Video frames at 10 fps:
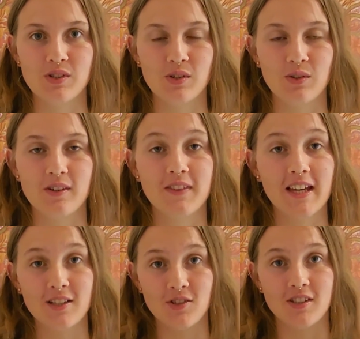So if
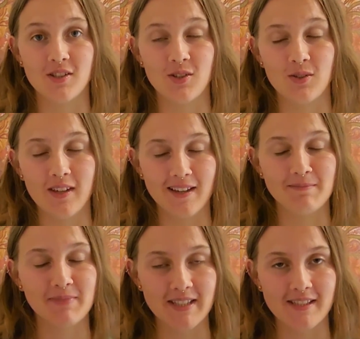that interests you, yeah,
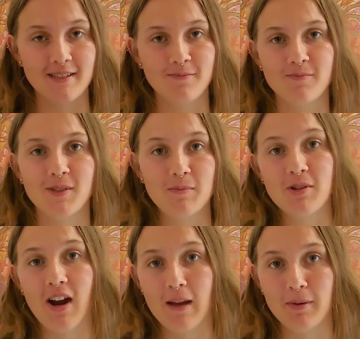please
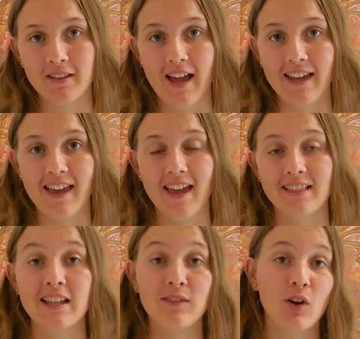subscribe and like,
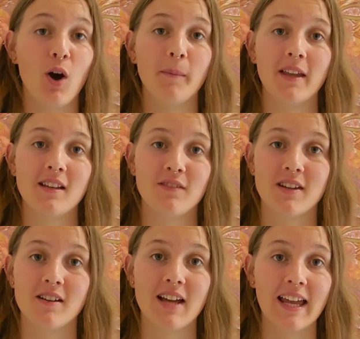and leave a comment if
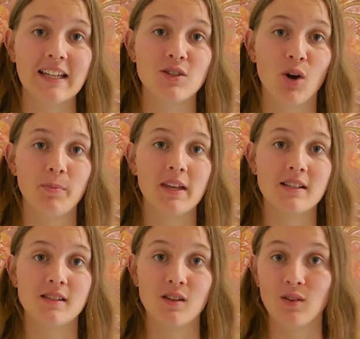there are any topics
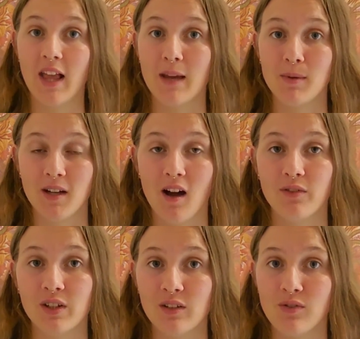that you'd like me to
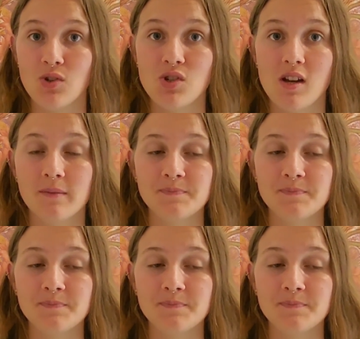cover in the future,